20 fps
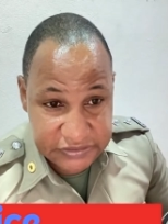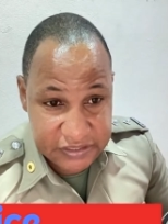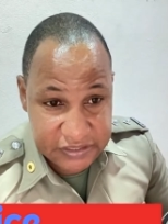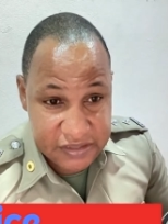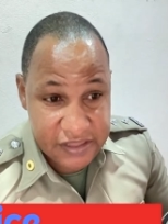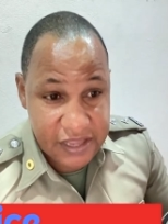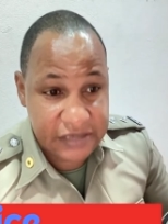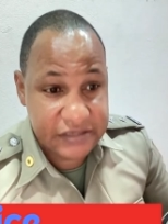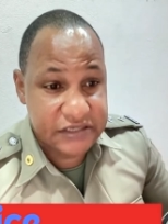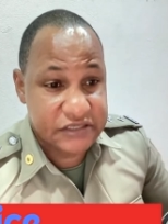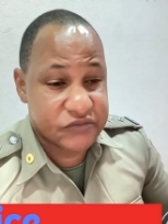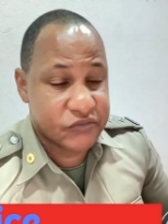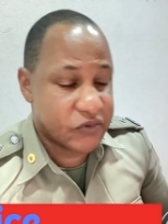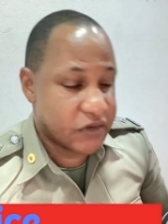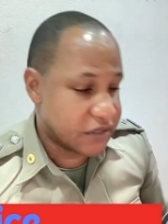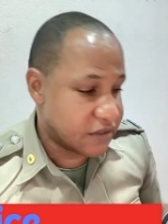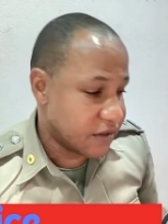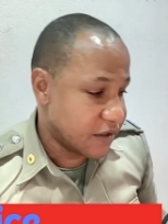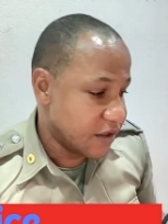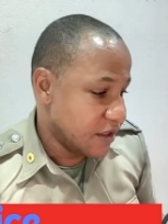and that is
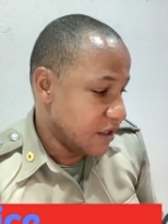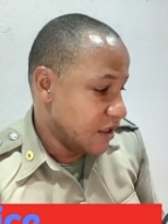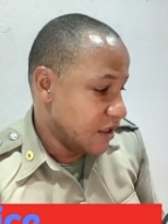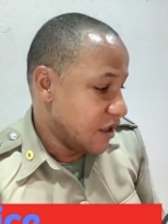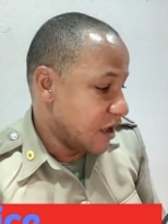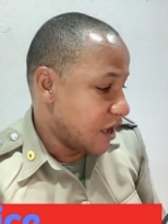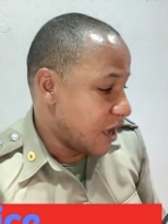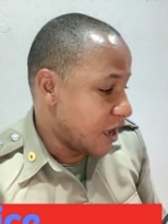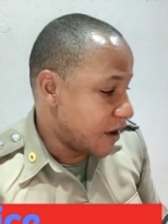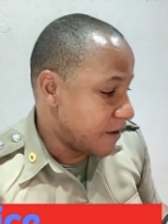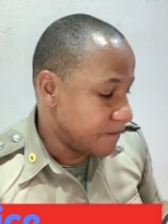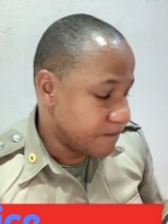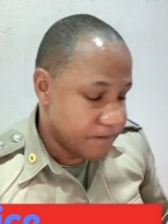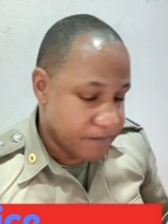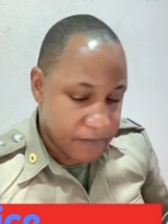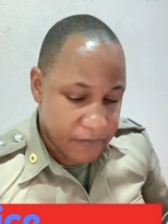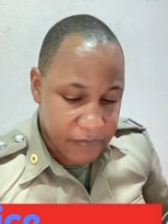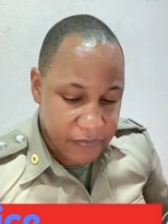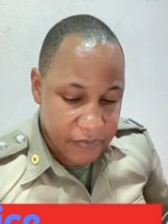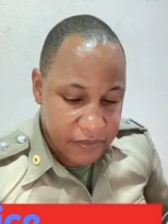what
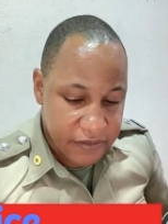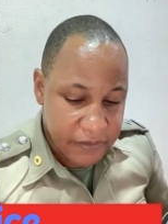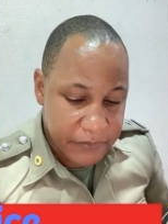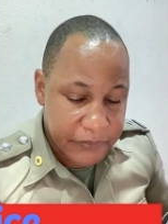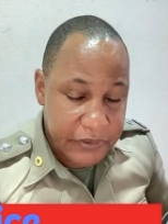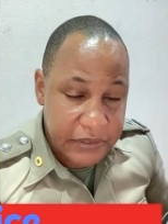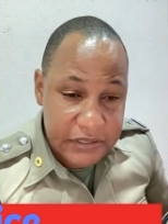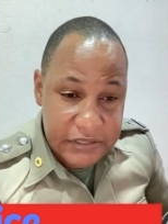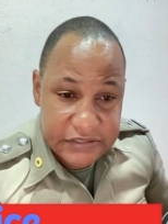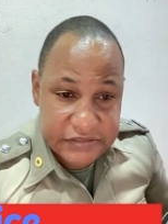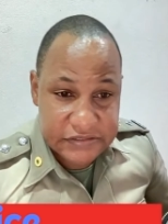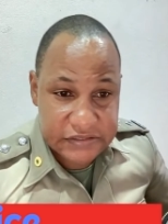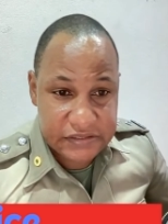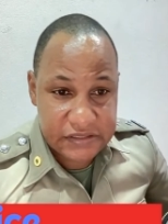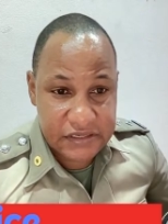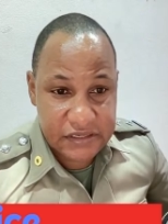the police